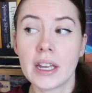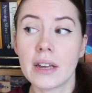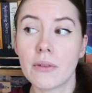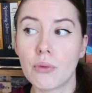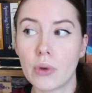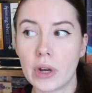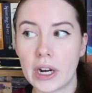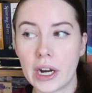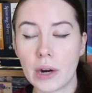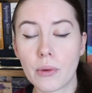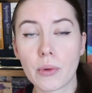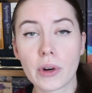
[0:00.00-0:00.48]

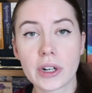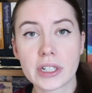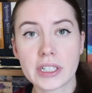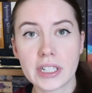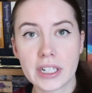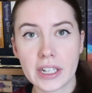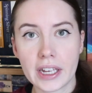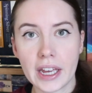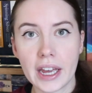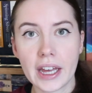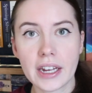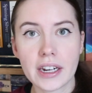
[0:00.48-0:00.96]
When I worked
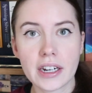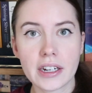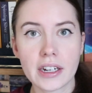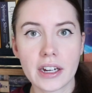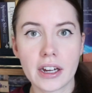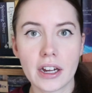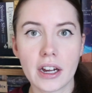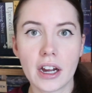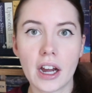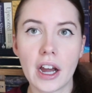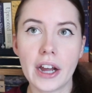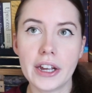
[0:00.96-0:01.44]
in
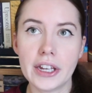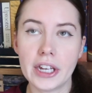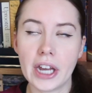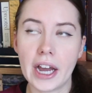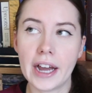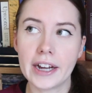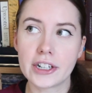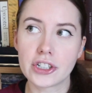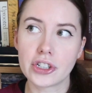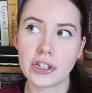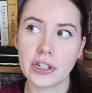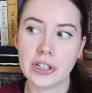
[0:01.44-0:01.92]
Canada, I
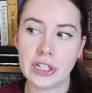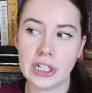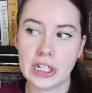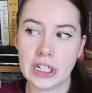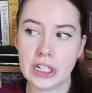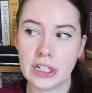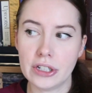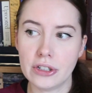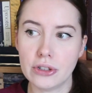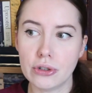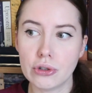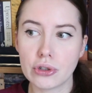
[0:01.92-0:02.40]

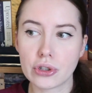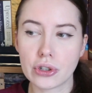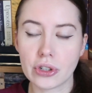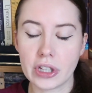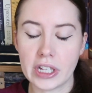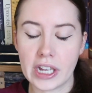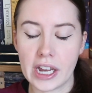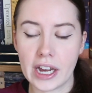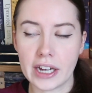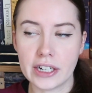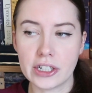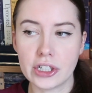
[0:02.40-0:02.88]
actually
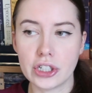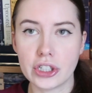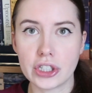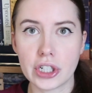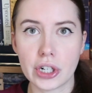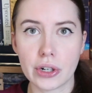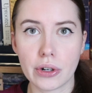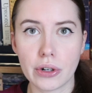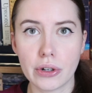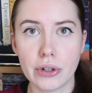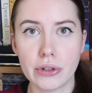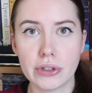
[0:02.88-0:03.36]
usually had to
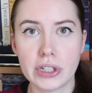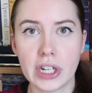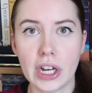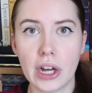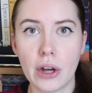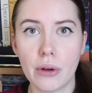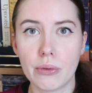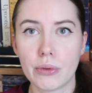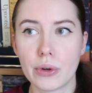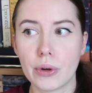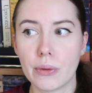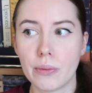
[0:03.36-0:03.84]
share a
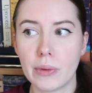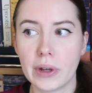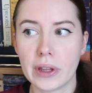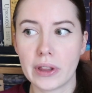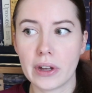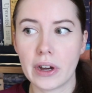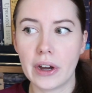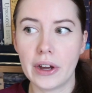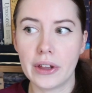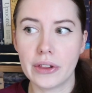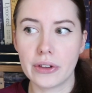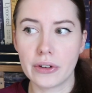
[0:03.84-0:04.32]
hotel room
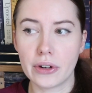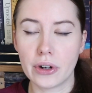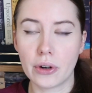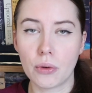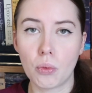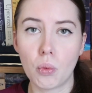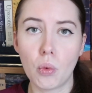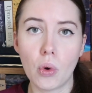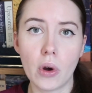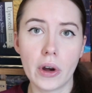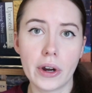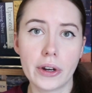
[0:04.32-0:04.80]
with either
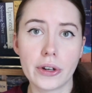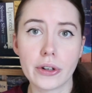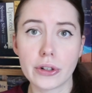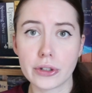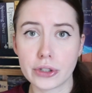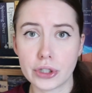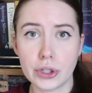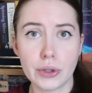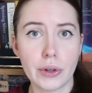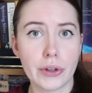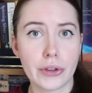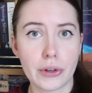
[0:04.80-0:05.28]
one
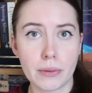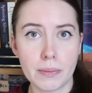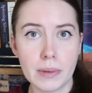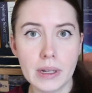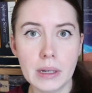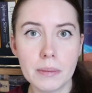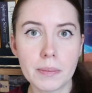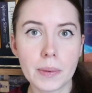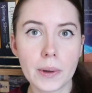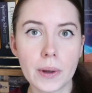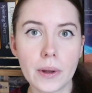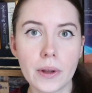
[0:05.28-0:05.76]
or two other
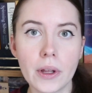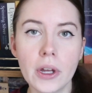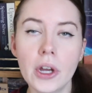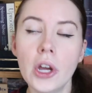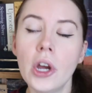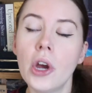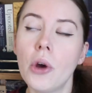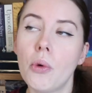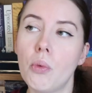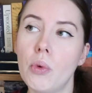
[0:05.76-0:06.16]
people,